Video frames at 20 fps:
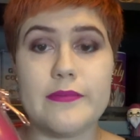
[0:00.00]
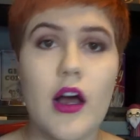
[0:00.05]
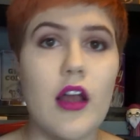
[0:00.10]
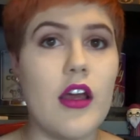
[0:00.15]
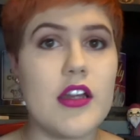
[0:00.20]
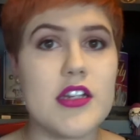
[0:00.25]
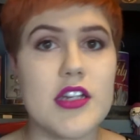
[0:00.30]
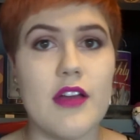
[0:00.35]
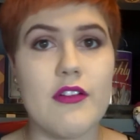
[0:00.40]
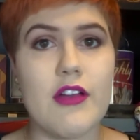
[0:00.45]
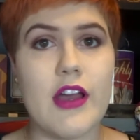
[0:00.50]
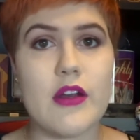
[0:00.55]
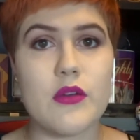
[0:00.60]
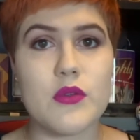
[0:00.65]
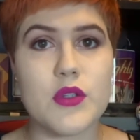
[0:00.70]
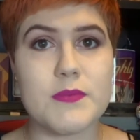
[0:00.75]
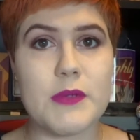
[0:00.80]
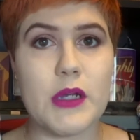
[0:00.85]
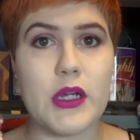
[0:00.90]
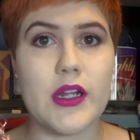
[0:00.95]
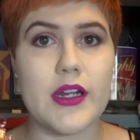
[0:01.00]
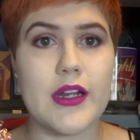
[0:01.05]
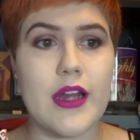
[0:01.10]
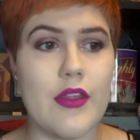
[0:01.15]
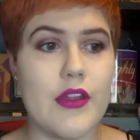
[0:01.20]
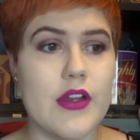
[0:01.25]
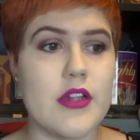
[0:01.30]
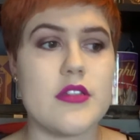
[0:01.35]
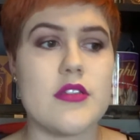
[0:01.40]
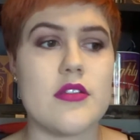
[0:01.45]
I like to have candles burning now
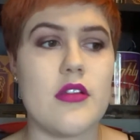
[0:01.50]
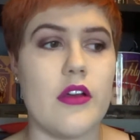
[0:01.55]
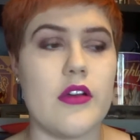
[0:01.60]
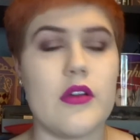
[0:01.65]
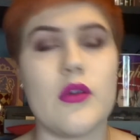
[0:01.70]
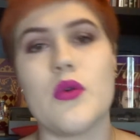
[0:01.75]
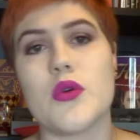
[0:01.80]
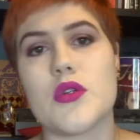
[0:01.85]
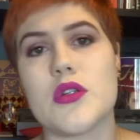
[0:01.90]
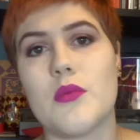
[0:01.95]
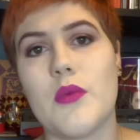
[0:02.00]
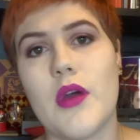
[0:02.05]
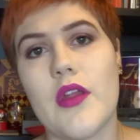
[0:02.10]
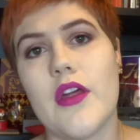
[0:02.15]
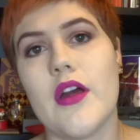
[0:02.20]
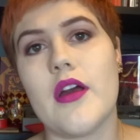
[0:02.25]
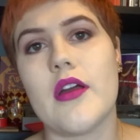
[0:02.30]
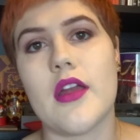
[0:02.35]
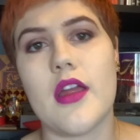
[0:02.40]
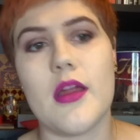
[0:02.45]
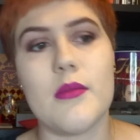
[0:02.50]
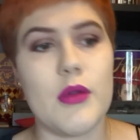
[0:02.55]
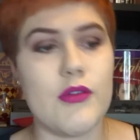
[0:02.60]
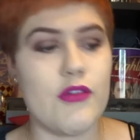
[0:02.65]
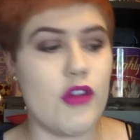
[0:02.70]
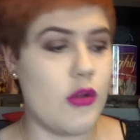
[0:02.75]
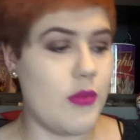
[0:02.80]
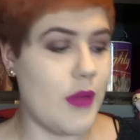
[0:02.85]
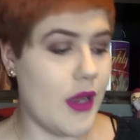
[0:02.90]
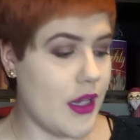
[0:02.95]
that it's like autumn weather in my
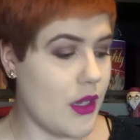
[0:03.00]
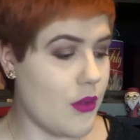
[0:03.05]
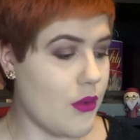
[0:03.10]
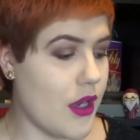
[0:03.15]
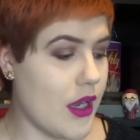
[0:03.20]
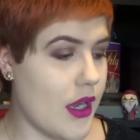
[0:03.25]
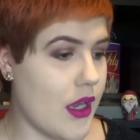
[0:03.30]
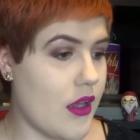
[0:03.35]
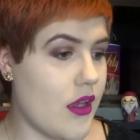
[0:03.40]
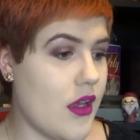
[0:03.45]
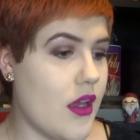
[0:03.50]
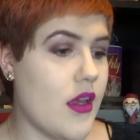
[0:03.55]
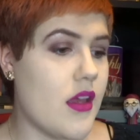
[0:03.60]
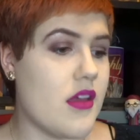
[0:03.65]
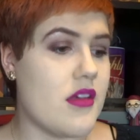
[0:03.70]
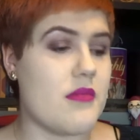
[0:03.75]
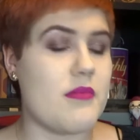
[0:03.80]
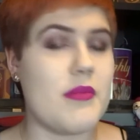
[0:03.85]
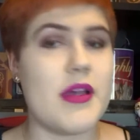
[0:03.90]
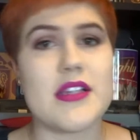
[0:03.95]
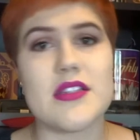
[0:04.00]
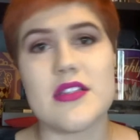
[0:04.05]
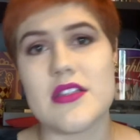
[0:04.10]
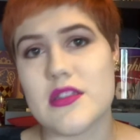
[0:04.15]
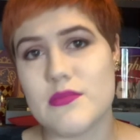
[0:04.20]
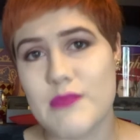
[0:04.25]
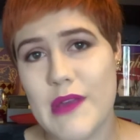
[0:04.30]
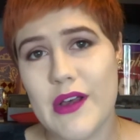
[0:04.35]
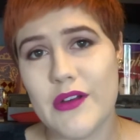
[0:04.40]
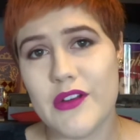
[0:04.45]
room anyway. Makes it
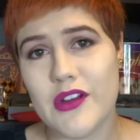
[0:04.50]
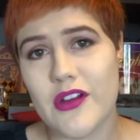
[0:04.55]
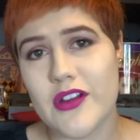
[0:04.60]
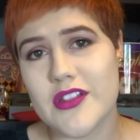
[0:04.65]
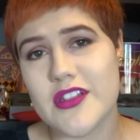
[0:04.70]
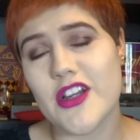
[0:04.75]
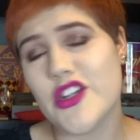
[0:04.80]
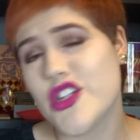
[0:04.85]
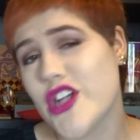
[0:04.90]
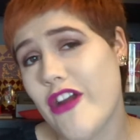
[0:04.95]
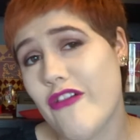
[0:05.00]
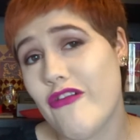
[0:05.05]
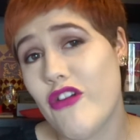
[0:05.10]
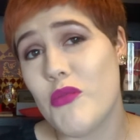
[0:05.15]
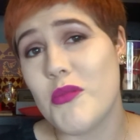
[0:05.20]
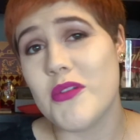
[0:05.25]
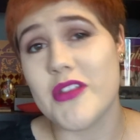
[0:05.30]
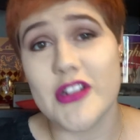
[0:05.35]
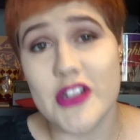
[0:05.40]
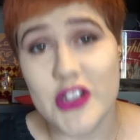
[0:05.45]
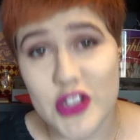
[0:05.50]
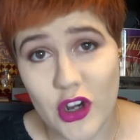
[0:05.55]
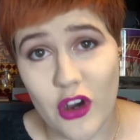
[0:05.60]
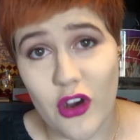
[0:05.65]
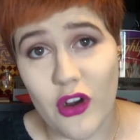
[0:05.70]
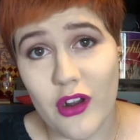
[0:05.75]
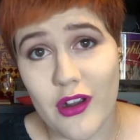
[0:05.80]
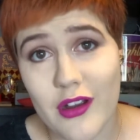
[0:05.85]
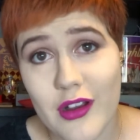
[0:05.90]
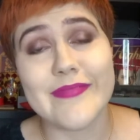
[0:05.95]
smell nice. I share a room with a
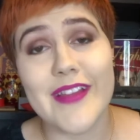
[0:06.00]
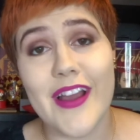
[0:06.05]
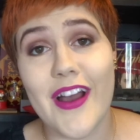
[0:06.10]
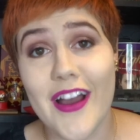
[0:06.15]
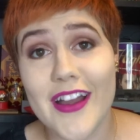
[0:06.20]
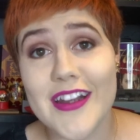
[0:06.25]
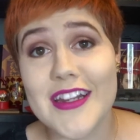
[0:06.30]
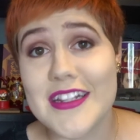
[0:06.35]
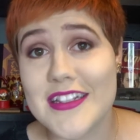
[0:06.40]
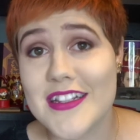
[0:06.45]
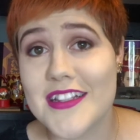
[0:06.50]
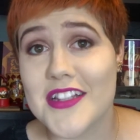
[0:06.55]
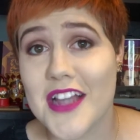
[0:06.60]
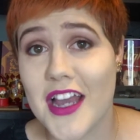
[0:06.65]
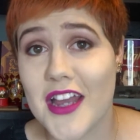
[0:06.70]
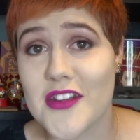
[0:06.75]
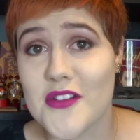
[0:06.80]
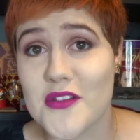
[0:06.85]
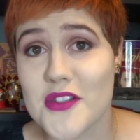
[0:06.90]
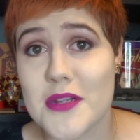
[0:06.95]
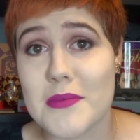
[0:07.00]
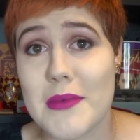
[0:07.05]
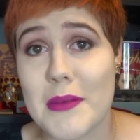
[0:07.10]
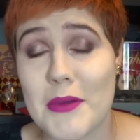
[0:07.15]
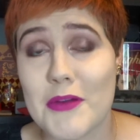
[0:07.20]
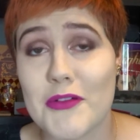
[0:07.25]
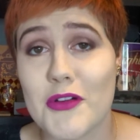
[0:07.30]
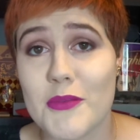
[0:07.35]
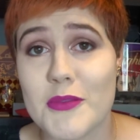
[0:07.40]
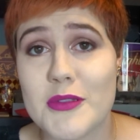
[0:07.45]
dog. I need these candles to make
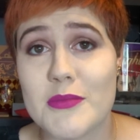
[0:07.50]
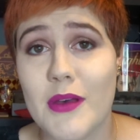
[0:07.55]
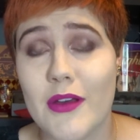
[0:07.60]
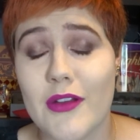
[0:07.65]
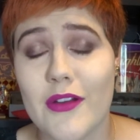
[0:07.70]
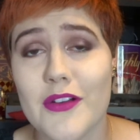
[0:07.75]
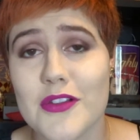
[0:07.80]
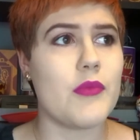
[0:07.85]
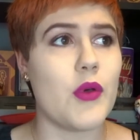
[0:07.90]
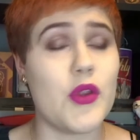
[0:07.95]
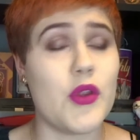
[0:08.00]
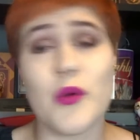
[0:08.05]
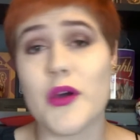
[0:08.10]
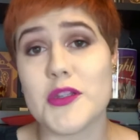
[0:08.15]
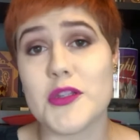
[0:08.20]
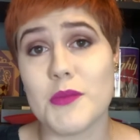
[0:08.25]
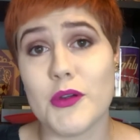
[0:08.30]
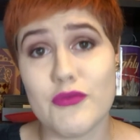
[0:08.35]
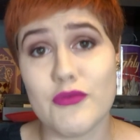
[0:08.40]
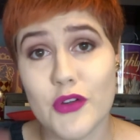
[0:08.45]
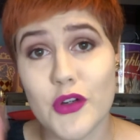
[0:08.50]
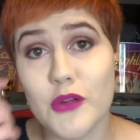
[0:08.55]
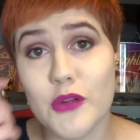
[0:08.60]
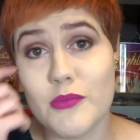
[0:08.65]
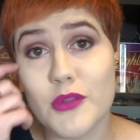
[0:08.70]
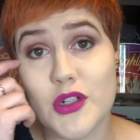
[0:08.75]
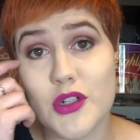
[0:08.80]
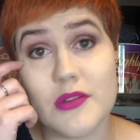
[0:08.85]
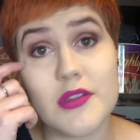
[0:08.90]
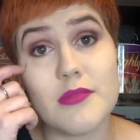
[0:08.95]
my room smell nice, otherwise my
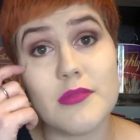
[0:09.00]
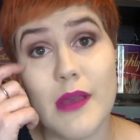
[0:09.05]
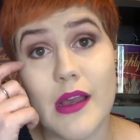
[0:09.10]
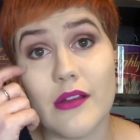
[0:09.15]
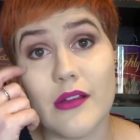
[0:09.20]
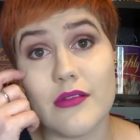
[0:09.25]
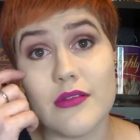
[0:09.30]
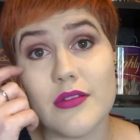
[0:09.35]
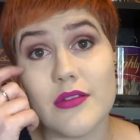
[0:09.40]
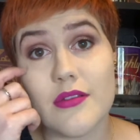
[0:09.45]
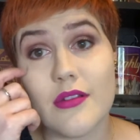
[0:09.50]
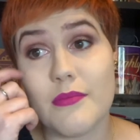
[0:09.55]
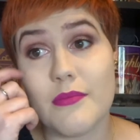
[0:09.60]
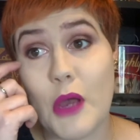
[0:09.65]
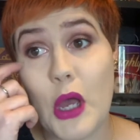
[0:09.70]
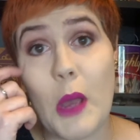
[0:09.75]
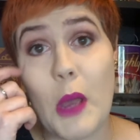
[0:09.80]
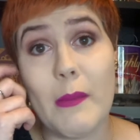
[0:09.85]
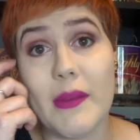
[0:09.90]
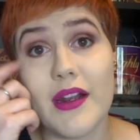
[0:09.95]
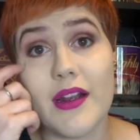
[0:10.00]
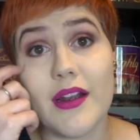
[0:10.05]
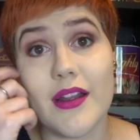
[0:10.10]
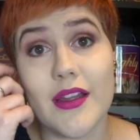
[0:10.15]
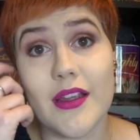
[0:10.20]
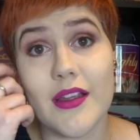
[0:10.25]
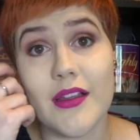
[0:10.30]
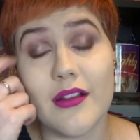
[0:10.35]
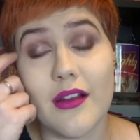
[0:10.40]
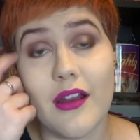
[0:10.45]
room just smells
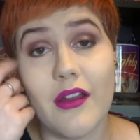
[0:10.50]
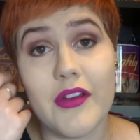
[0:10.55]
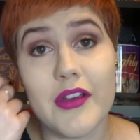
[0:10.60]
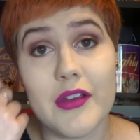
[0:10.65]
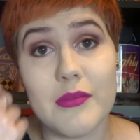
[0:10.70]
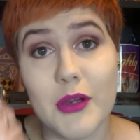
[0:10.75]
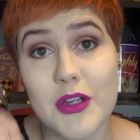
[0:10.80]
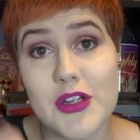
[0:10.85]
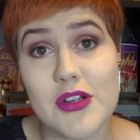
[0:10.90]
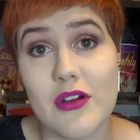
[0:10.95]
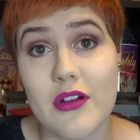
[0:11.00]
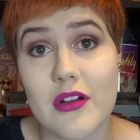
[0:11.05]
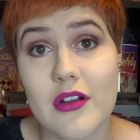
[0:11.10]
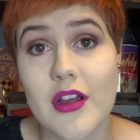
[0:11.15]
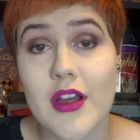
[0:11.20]
permanently like my dog.